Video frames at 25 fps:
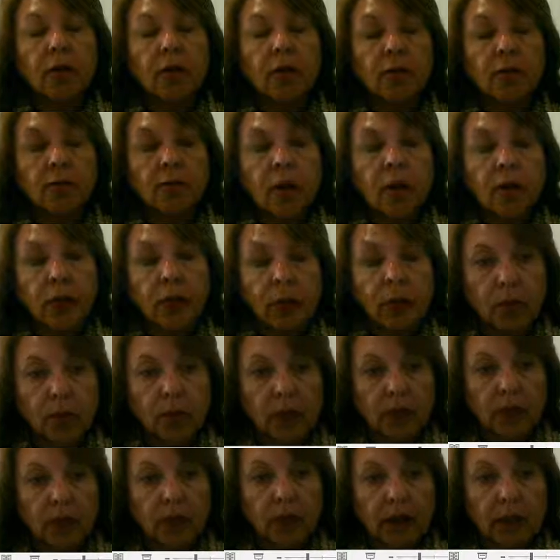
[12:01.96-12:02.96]
you what the
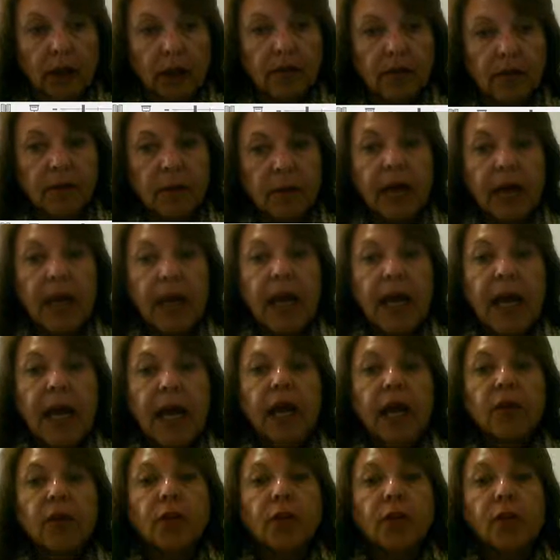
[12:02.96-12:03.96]
rule is.
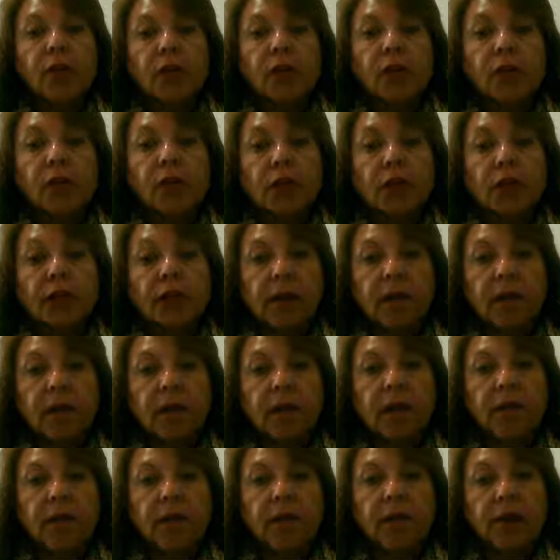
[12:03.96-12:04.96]
The rule is
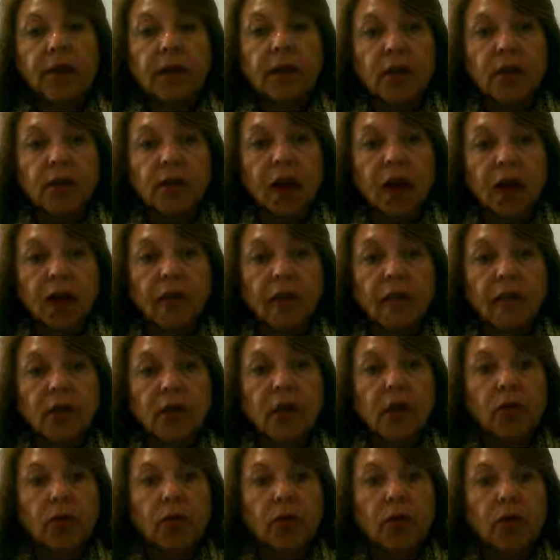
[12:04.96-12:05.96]
the first time
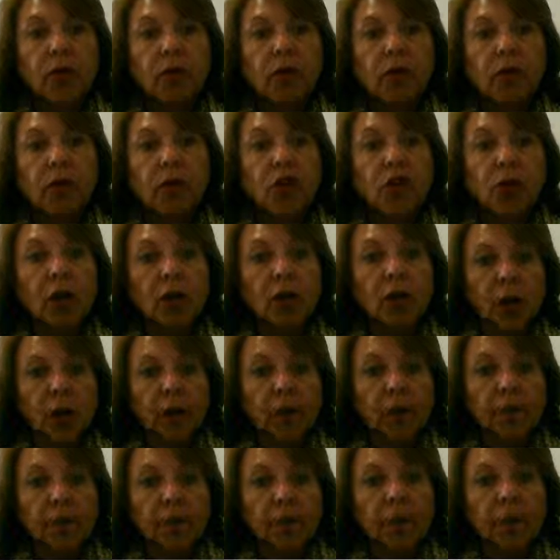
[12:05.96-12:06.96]
you use a
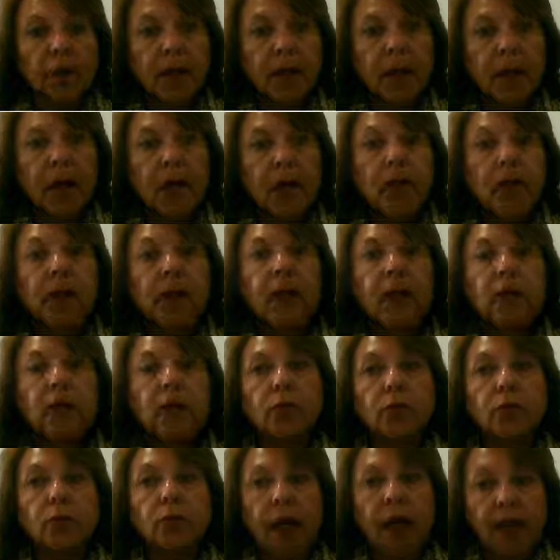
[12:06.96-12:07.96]
term, you need
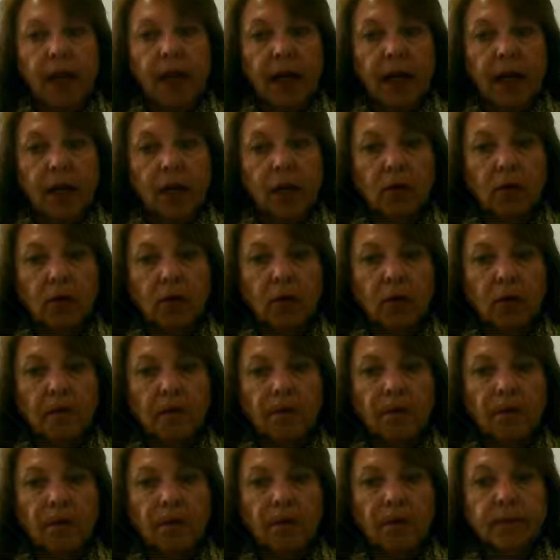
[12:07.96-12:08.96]
to write it out.
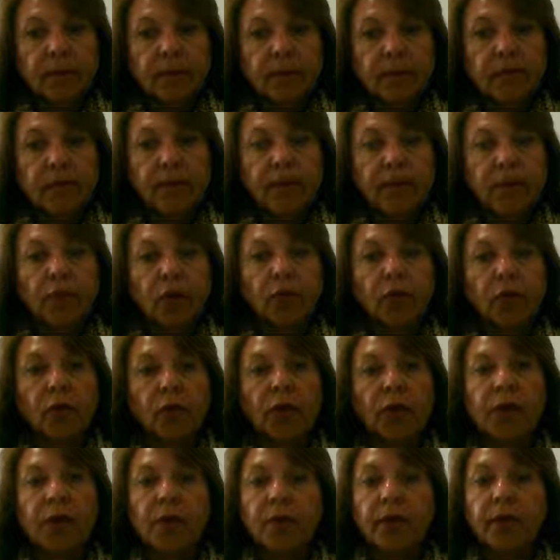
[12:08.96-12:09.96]
So
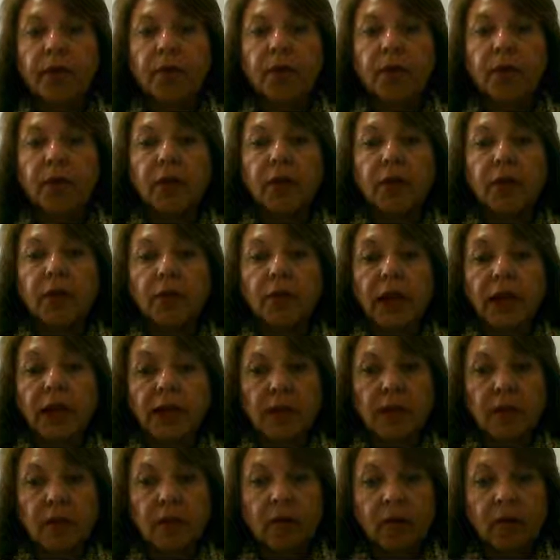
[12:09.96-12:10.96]
for example, the
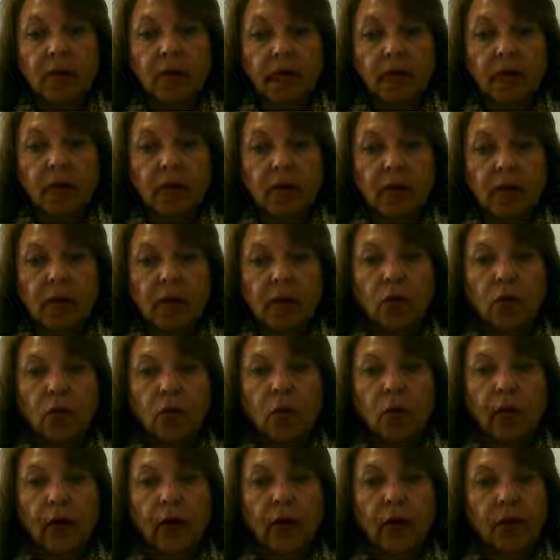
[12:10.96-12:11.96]
United States, you'll
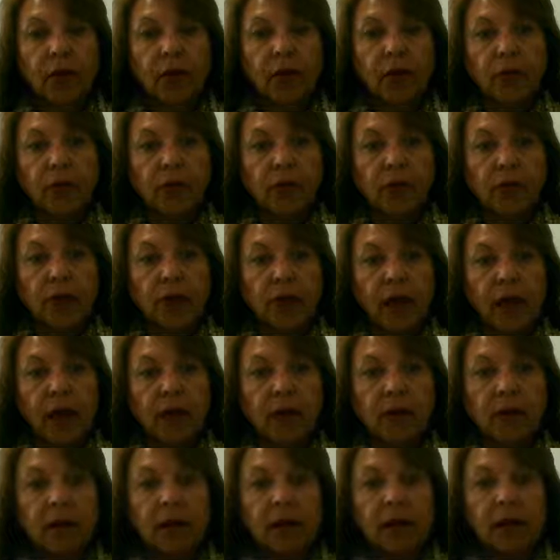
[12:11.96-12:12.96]
write out the full
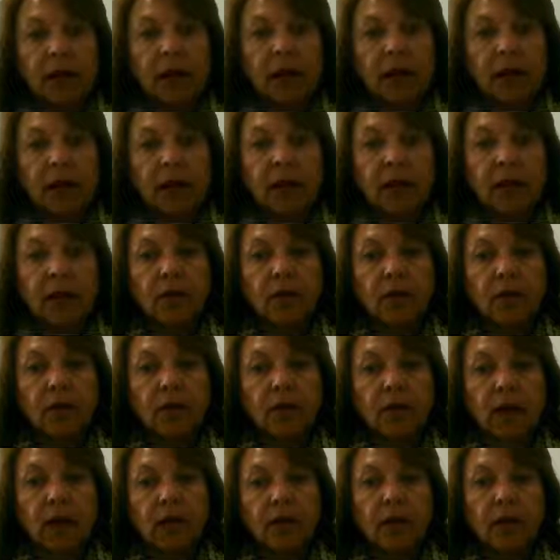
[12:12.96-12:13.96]
title, United
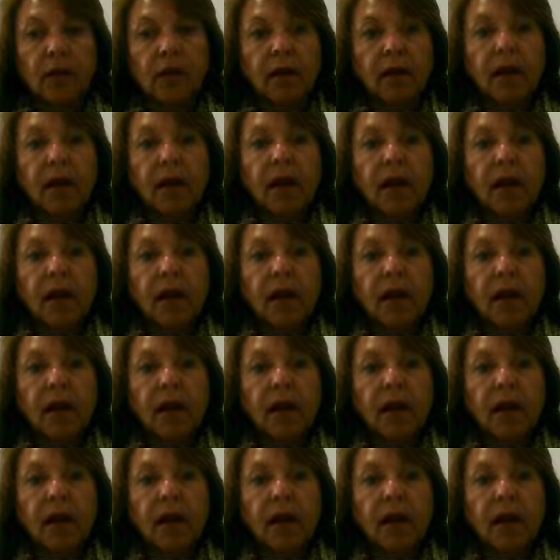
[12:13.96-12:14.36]
States,